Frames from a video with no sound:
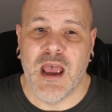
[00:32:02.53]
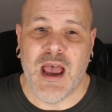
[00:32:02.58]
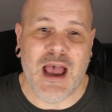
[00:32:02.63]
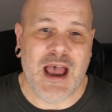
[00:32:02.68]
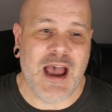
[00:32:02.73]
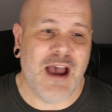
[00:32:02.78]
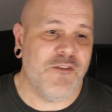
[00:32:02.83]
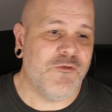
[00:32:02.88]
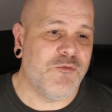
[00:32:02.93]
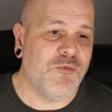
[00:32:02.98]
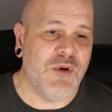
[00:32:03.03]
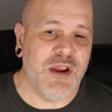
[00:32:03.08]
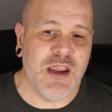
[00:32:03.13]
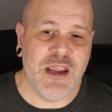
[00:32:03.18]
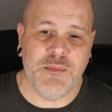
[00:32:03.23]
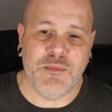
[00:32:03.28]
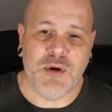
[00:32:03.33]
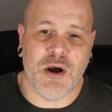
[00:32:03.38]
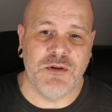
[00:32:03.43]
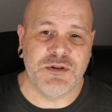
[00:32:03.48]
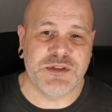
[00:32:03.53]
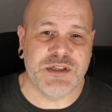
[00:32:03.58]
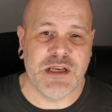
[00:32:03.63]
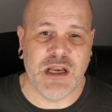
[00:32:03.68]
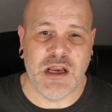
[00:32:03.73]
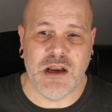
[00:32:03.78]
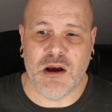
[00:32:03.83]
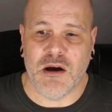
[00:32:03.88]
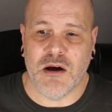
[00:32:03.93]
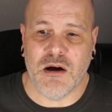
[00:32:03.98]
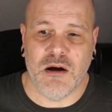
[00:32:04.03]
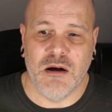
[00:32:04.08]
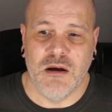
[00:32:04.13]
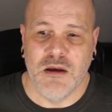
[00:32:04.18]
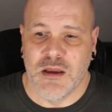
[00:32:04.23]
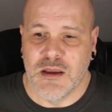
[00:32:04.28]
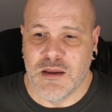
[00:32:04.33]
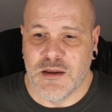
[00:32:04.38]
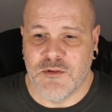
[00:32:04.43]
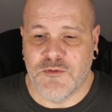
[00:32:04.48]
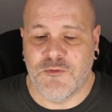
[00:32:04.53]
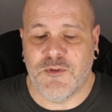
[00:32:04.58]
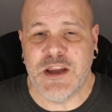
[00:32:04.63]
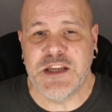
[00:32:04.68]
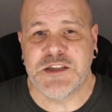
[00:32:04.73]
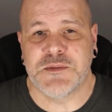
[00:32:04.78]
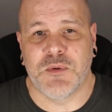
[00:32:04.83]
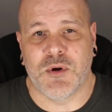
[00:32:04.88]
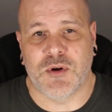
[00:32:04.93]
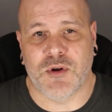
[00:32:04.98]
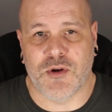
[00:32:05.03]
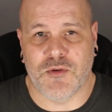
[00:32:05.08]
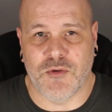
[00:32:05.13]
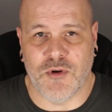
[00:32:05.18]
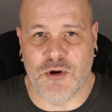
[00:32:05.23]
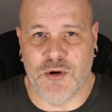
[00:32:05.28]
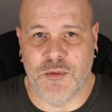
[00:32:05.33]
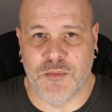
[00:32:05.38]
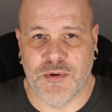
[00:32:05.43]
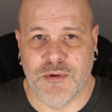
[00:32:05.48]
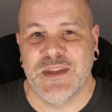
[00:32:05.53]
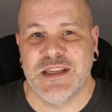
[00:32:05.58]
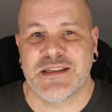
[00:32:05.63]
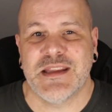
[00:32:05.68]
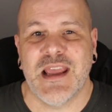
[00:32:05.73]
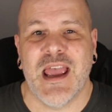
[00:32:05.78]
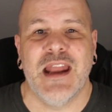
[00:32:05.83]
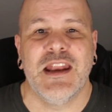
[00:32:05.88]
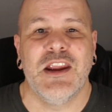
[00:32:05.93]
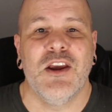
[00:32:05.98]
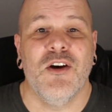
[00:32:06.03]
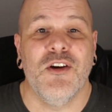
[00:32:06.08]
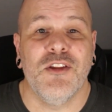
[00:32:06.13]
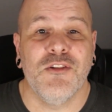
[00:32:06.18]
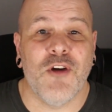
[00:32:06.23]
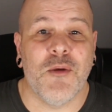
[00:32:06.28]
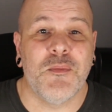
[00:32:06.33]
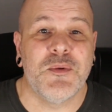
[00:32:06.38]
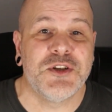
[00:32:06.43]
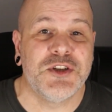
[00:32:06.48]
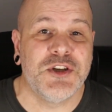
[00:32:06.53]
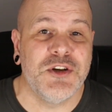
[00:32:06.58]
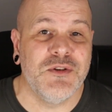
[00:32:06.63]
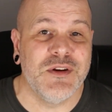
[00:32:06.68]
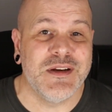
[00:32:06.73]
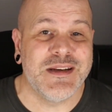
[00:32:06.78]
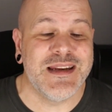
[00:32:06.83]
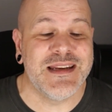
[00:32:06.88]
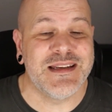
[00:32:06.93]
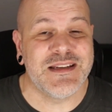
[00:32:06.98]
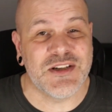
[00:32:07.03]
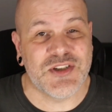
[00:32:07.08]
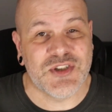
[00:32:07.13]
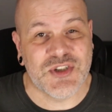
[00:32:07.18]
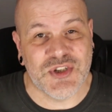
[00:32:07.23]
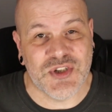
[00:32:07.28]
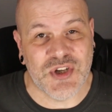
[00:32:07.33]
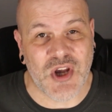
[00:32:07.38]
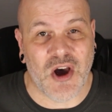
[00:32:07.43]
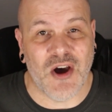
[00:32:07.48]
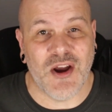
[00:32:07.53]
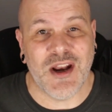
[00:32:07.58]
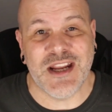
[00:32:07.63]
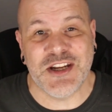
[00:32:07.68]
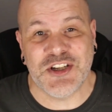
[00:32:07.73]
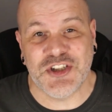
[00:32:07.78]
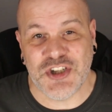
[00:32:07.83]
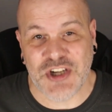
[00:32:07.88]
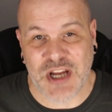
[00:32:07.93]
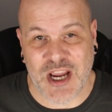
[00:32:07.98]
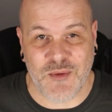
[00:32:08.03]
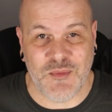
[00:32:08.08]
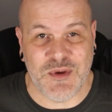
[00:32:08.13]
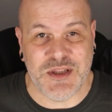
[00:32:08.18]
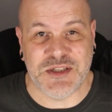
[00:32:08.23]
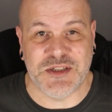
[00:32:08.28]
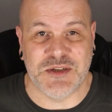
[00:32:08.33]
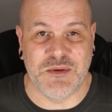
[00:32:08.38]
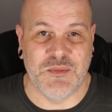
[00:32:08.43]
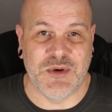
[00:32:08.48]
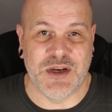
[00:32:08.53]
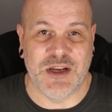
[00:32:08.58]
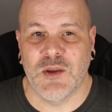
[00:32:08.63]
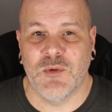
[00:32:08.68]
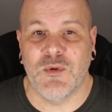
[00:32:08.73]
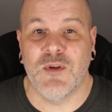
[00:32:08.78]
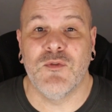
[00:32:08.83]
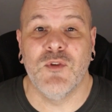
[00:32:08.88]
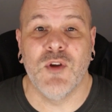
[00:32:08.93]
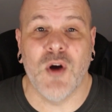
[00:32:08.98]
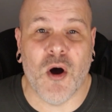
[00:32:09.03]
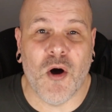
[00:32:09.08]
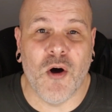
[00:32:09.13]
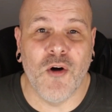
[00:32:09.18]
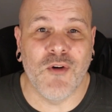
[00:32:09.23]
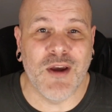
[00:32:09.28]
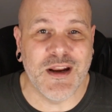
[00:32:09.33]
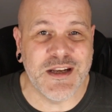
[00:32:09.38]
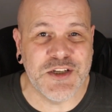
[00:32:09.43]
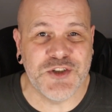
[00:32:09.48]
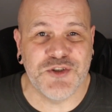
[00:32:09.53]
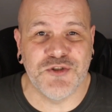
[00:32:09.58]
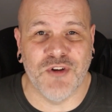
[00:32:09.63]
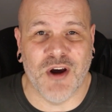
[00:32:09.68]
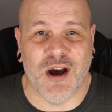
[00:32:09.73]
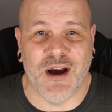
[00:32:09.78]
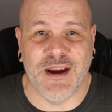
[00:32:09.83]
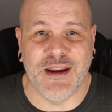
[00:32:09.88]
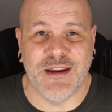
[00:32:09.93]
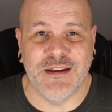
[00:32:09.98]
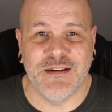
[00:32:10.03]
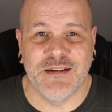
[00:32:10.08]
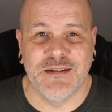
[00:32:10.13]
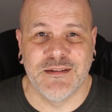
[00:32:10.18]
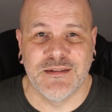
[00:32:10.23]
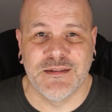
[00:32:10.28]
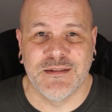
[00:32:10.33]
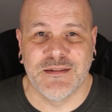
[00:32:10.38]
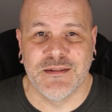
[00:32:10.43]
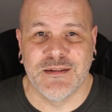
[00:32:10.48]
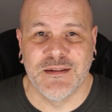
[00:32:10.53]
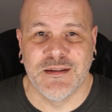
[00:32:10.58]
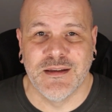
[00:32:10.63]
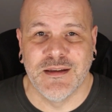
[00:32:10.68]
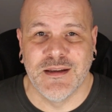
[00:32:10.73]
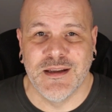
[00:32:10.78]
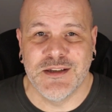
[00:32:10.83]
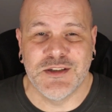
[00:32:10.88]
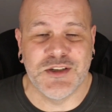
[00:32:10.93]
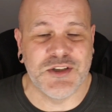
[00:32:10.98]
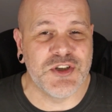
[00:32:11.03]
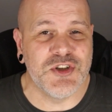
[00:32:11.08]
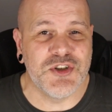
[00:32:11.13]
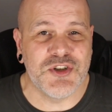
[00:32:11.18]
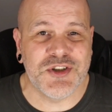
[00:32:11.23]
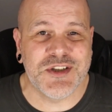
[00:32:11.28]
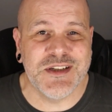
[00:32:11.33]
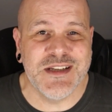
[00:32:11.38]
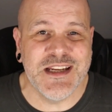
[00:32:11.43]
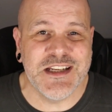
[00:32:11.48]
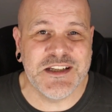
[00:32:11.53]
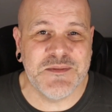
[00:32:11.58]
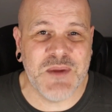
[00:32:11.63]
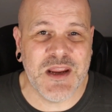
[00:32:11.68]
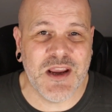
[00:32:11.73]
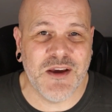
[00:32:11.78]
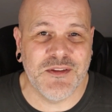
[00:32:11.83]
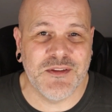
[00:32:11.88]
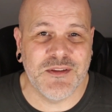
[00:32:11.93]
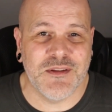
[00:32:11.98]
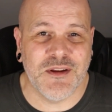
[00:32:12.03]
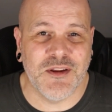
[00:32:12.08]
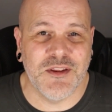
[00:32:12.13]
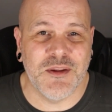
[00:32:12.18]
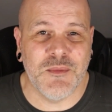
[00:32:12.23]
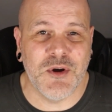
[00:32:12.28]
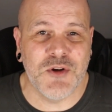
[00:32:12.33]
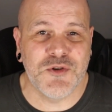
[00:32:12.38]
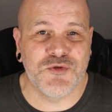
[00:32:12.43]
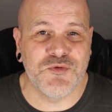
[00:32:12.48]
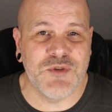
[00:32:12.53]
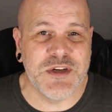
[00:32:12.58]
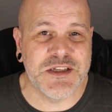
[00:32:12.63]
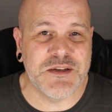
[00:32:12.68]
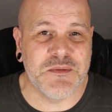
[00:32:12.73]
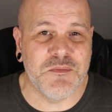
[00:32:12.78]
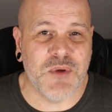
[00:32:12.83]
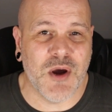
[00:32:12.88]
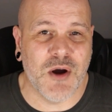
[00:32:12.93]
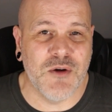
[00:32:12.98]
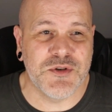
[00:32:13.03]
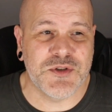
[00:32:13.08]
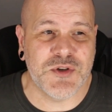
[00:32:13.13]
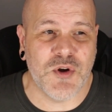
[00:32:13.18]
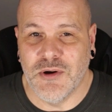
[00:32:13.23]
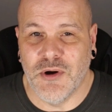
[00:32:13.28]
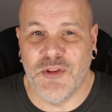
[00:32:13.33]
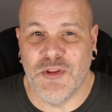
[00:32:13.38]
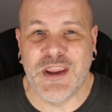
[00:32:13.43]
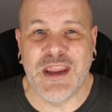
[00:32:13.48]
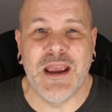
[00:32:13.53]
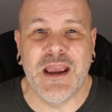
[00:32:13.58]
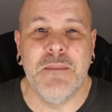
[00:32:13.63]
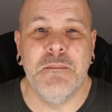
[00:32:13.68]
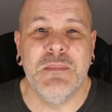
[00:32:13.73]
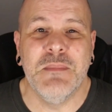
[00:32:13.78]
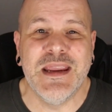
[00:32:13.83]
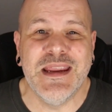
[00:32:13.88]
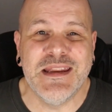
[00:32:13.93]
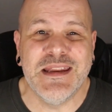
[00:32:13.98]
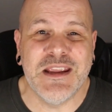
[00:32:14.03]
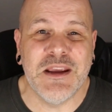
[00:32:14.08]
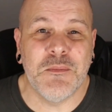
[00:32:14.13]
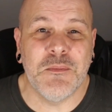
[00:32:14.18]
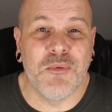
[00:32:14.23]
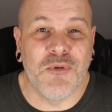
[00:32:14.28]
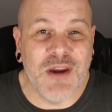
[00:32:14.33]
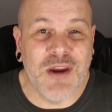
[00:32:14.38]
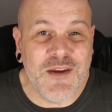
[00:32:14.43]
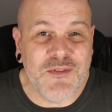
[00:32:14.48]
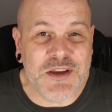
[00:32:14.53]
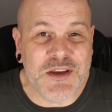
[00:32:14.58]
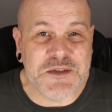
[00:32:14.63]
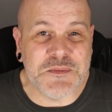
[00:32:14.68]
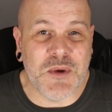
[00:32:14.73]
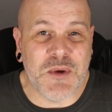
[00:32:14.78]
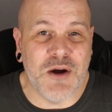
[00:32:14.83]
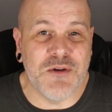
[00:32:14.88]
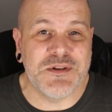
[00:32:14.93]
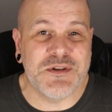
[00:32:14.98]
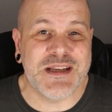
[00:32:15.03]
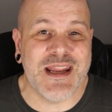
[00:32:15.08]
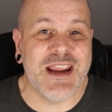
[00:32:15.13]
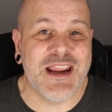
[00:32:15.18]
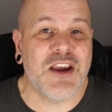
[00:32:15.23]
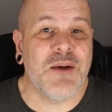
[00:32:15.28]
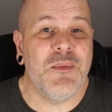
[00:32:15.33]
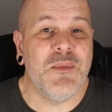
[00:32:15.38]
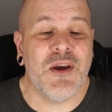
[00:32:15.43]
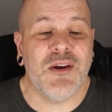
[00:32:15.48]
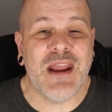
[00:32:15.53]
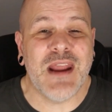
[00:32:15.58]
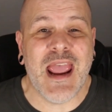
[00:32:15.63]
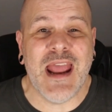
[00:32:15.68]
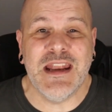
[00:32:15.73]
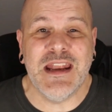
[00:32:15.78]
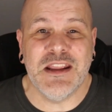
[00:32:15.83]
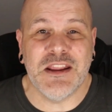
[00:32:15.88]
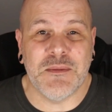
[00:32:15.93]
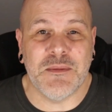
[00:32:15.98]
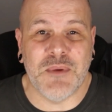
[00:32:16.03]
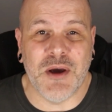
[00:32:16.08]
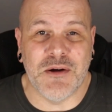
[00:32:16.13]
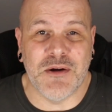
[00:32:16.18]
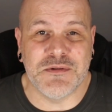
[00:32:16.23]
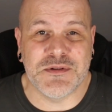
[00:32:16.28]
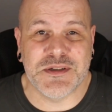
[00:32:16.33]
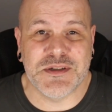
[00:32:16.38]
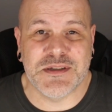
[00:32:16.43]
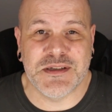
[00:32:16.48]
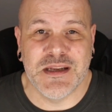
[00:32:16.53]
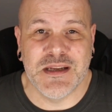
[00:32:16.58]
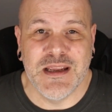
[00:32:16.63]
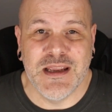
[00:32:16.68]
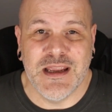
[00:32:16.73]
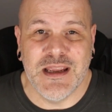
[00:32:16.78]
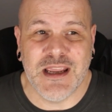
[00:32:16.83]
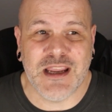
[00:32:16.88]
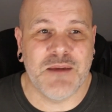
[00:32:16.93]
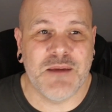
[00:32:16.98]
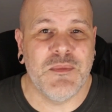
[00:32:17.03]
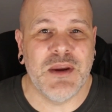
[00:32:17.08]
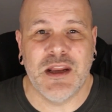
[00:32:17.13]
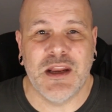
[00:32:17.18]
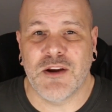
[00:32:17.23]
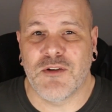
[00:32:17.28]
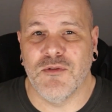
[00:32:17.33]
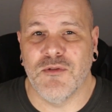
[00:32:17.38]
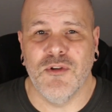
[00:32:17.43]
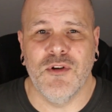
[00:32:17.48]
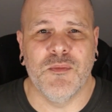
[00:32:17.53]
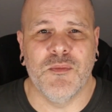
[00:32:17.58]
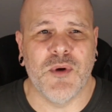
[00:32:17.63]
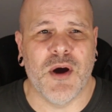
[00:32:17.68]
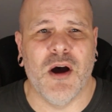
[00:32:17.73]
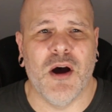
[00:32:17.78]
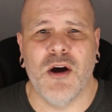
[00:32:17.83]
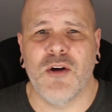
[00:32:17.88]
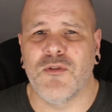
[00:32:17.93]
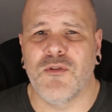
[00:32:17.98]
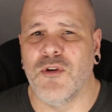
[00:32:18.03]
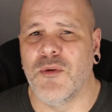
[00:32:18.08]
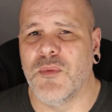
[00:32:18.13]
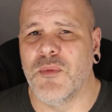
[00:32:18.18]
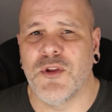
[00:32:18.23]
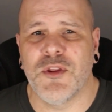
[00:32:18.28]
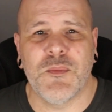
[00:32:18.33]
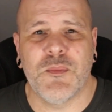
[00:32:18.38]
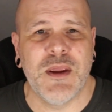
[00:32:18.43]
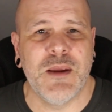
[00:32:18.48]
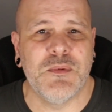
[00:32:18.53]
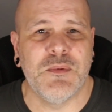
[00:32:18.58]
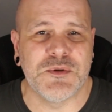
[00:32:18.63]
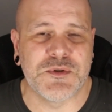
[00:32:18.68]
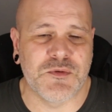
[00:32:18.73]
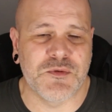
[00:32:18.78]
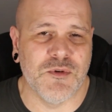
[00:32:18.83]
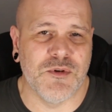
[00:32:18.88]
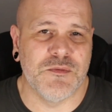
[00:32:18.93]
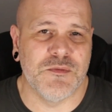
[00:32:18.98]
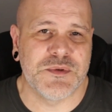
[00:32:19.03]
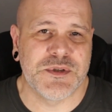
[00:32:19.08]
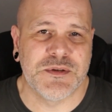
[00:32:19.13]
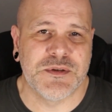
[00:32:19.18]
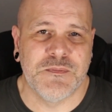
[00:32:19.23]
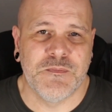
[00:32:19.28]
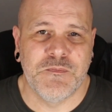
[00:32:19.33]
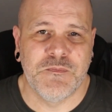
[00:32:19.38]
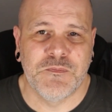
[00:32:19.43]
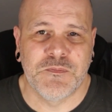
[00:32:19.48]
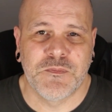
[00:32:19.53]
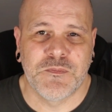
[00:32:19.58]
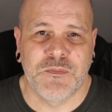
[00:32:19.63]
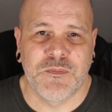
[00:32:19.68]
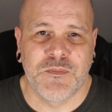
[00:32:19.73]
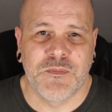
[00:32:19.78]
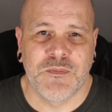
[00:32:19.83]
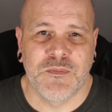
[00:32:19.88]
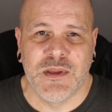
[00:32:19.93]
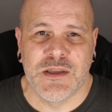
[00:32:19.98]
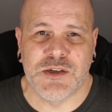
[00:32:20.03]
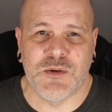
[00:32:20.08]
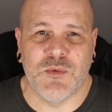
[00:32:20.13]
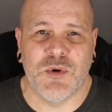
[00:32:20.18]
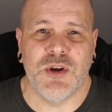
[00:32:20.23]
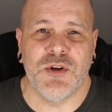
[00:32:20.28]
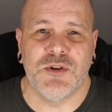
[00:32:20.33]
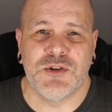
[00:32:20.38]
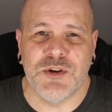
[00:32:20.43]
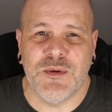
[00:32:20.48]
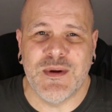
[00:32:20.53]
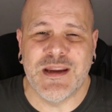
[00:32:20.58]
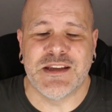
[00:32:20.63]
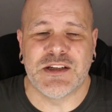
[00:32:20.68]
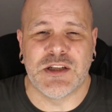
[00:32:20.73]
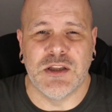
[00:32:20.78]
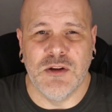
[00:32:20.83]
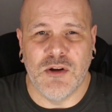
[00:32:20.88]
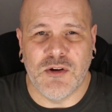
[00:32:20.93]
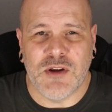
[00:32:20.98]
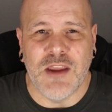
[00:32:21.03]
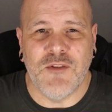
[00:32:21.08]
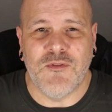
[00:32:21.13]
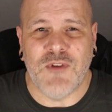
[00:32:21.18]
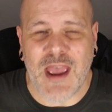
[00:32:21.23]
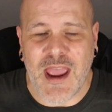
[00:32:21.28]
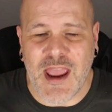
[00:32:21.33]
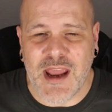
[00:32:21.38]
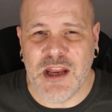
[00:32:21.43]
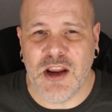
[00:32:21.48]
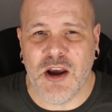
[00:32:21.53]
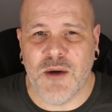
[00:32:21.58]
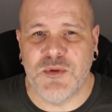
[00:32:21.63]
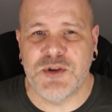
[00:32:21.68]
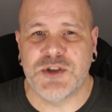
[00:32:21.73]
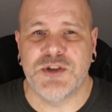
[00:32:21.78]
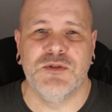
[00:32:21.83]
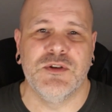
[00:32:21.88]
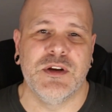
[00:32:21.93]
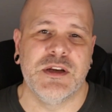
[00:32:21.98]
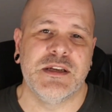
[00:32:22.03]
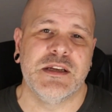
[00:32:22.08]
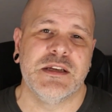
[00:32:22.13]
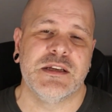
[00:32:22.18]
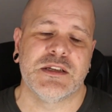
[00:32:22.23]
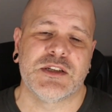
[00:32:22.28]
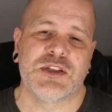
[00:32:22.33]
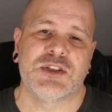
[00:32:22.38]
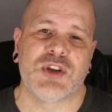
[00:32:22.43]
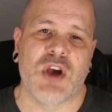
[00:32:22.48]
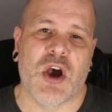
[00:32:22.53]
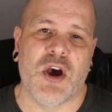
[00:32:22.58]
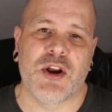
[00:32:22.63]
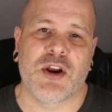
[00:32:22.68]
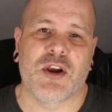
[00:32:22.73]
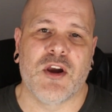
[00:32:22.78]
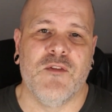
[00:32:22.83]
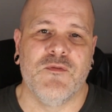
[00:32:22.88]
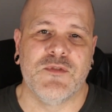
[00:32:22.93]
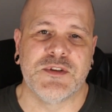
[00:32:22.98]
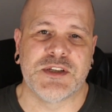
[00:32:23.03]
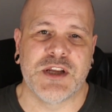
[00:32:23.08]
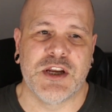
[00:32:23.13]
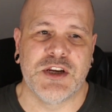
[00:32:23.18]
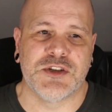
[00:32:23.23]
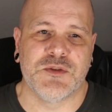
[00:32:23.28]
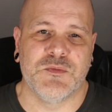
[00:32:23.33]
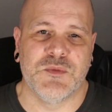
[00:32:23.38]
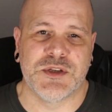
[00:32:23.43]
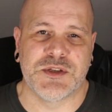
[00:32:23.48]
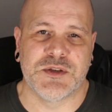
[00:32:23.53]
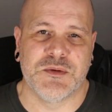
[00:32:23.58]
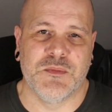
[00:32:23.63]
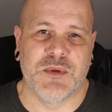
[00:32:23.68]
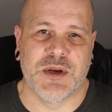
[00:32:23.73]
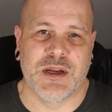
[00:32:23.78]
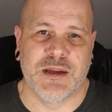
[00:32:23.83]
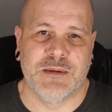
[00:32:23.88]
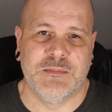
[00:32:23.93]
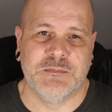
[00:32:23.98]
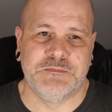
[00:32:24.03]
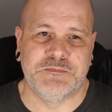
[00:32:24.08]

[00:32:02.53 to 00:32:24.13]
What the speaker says: Have we posted in our Facebook group? Is there any other opportunity to start a chat with somebody that we've not already tried? It doesn't just need to be on the most recent post or the immediate previous post. It can be on any of the posts. It can be in a group, our group, other people's groups. So what you're doing is looking for any opportunity to start a conversation with somebody.